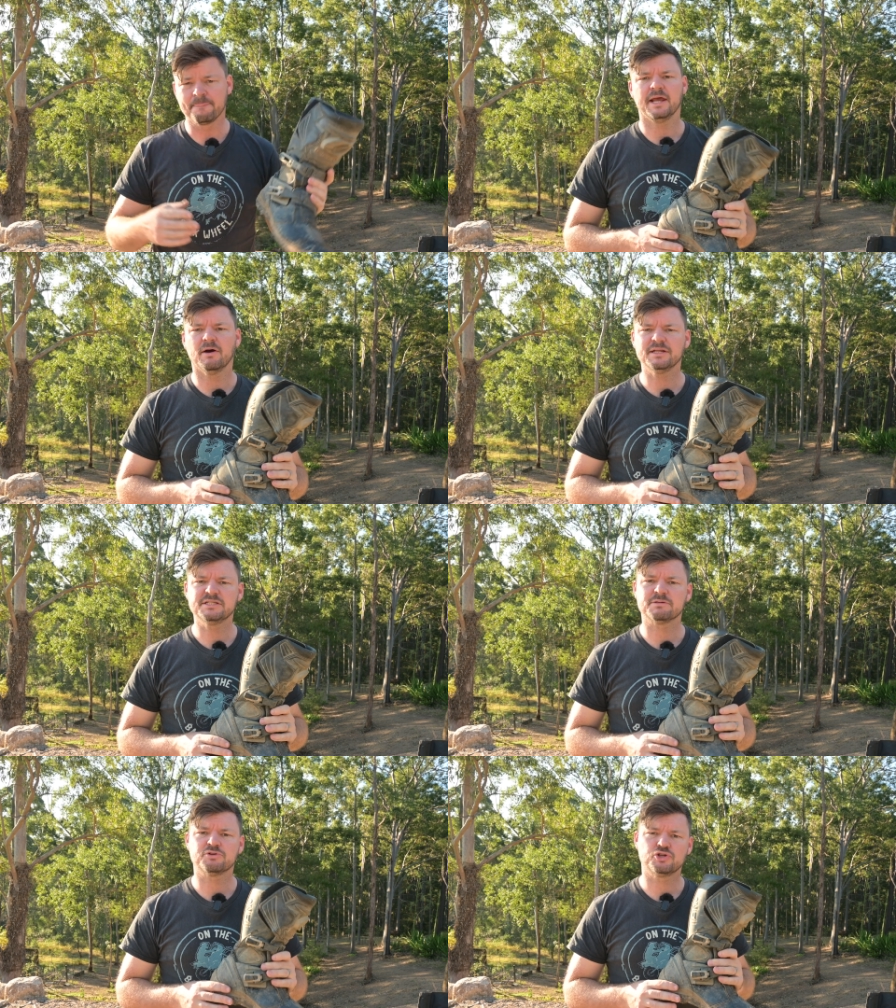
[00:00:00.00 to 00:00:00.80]
and I
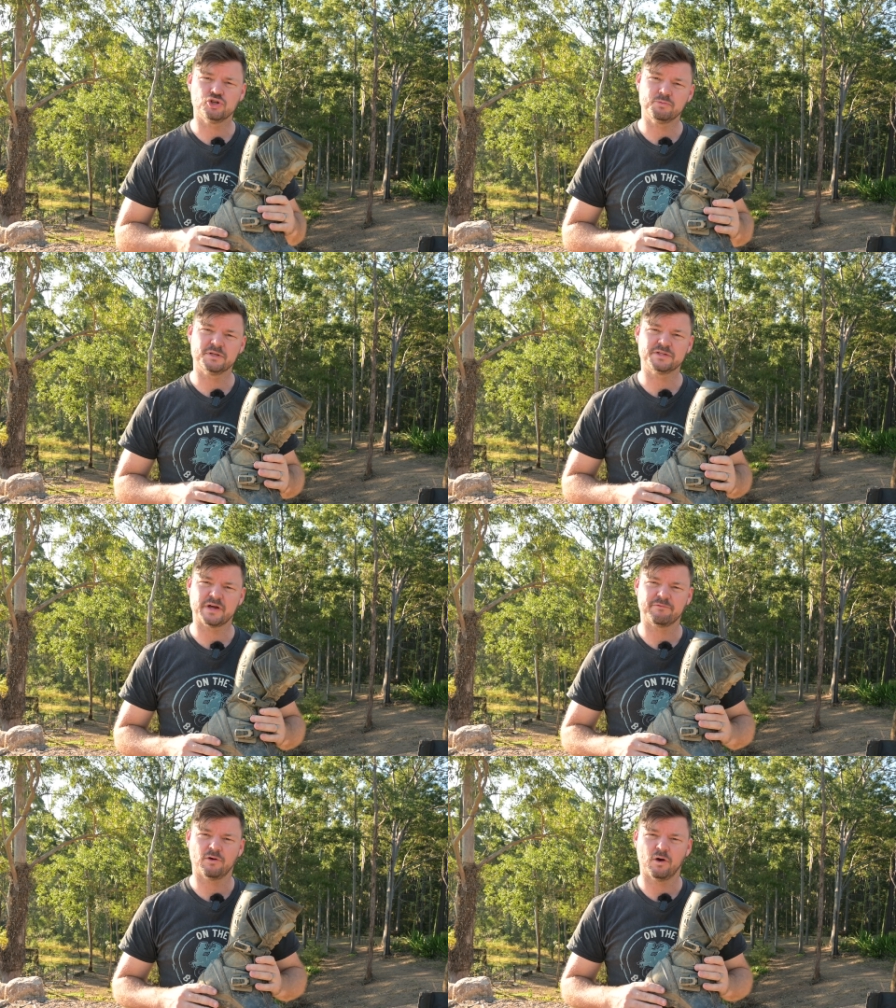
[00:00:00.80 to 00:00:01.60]
did some stupid
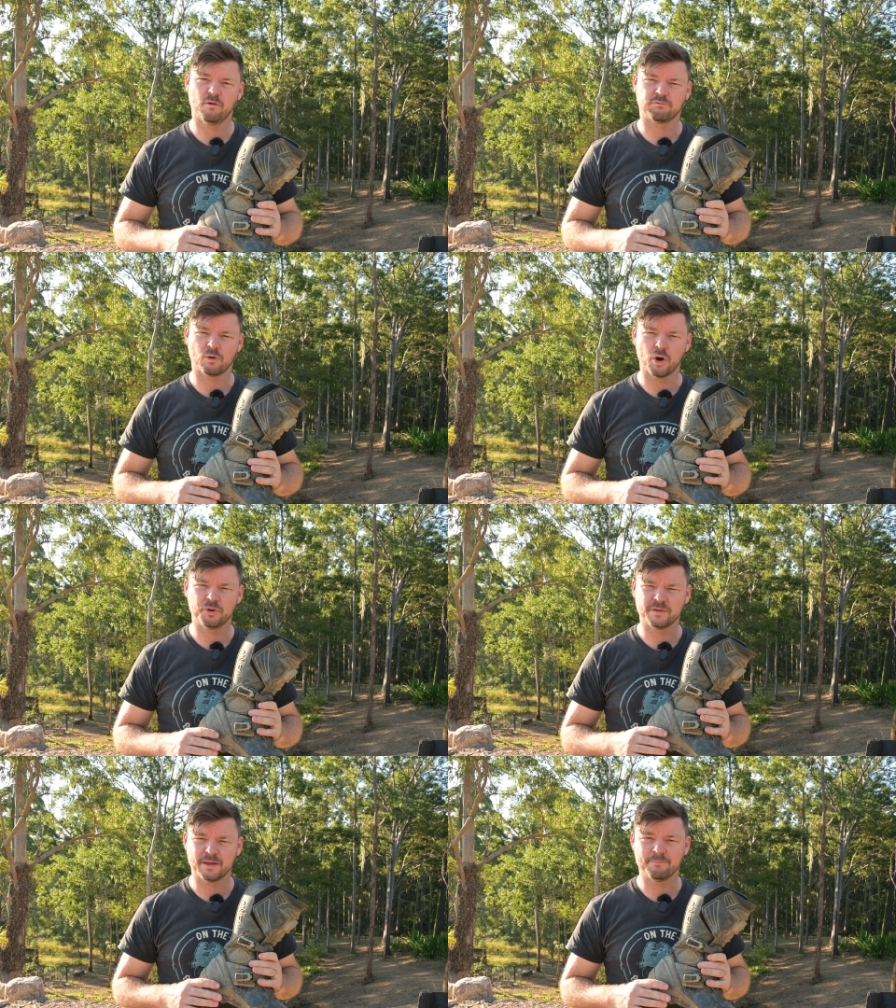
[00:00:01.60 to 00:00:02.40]
stuff
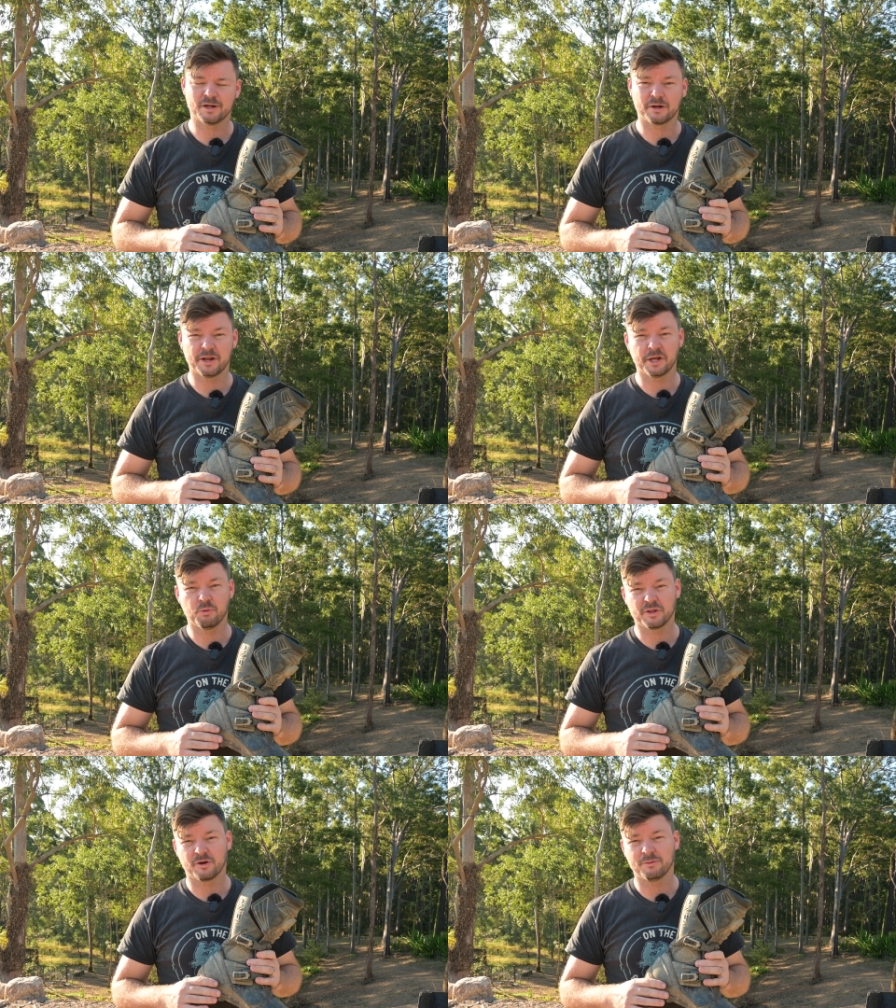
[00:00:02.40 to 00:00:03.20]
off-road in them, and I don't
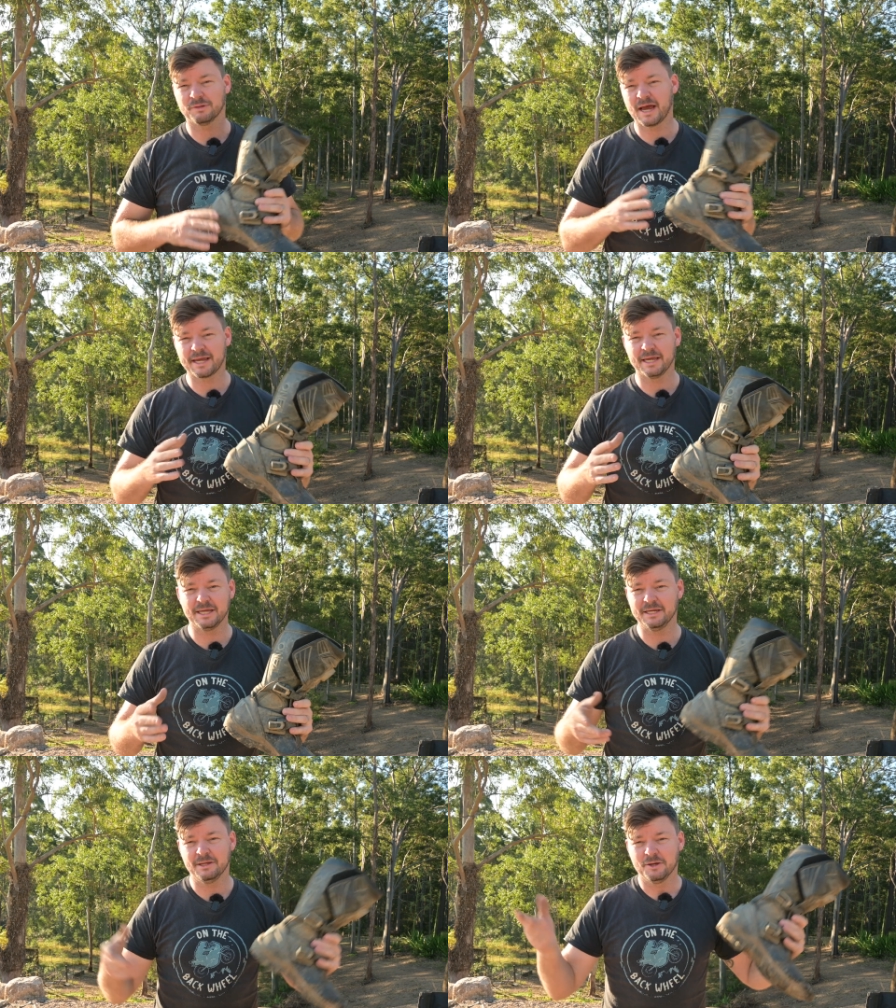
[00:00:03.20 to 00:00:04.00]
know whether I'm
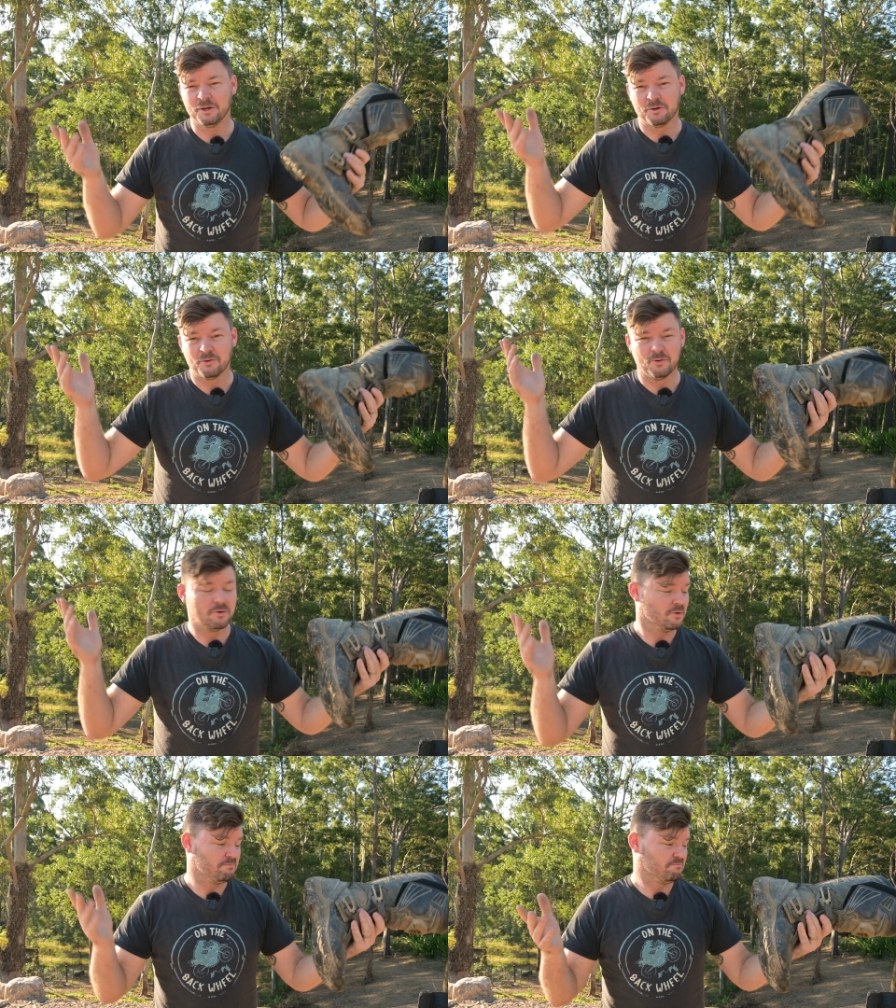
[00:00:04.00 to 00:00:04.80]
lucky
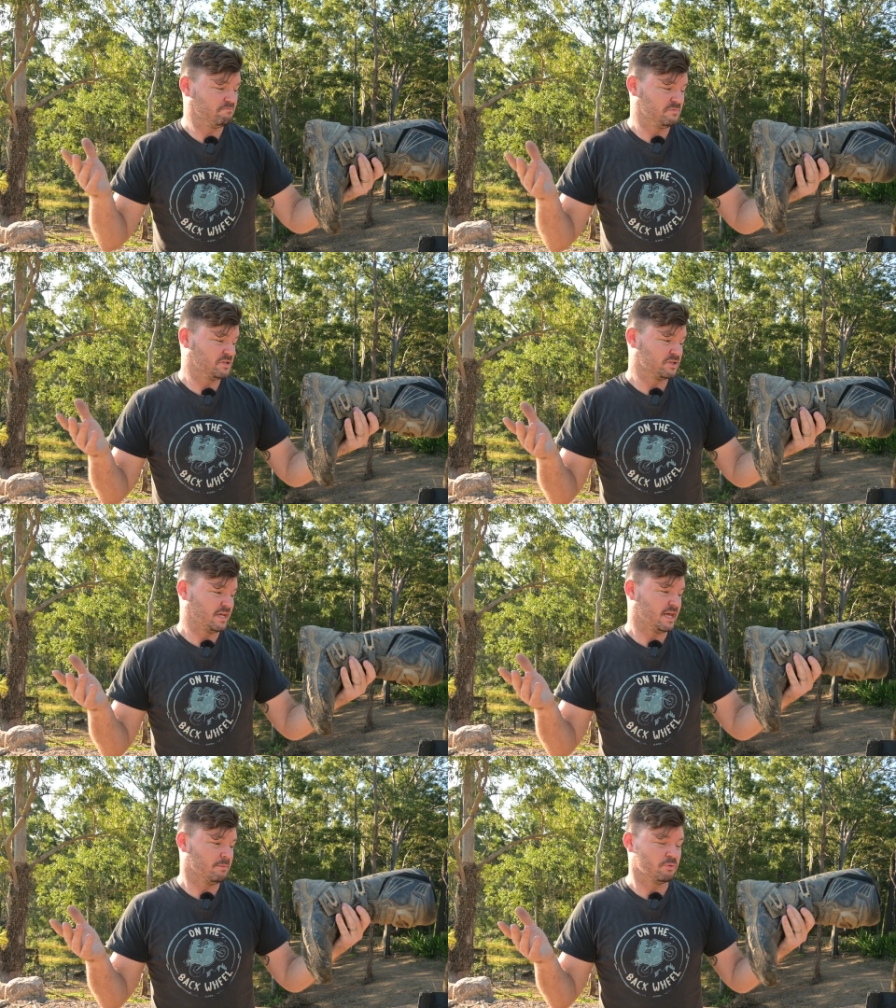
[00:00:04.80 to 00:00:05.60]
or it's just
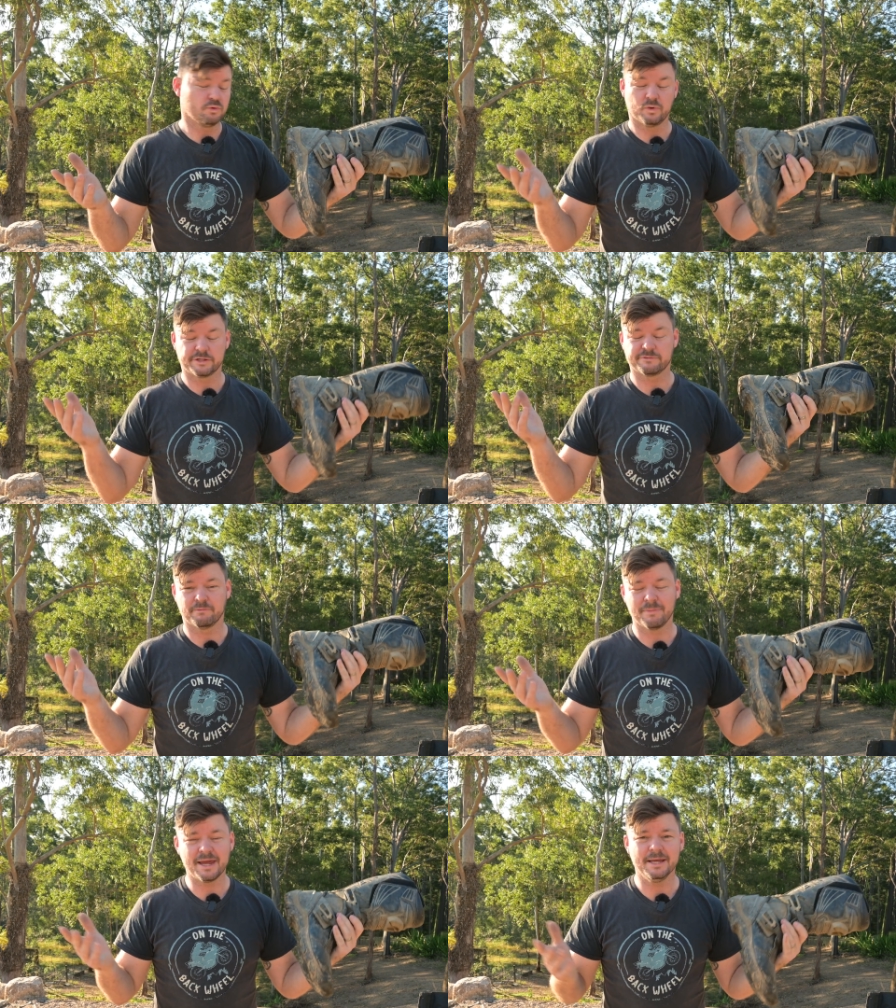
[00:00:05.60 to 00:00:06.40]
how the boot works
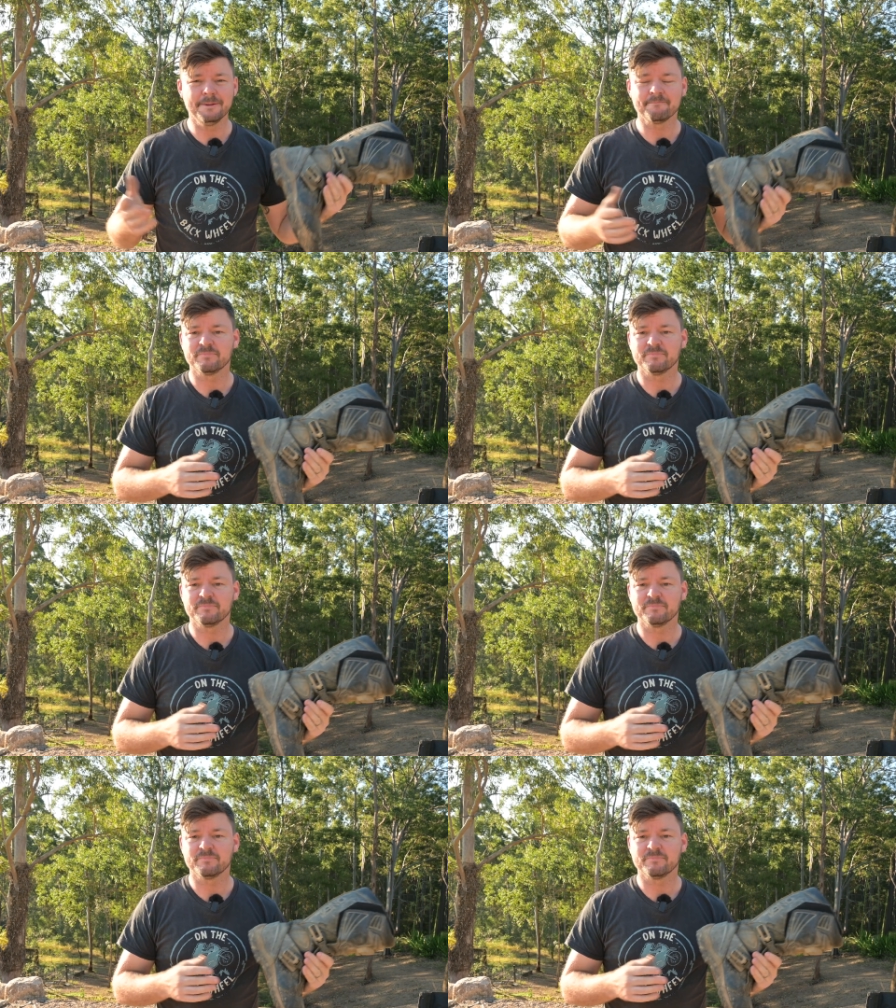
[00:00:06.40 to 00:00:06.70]
for me.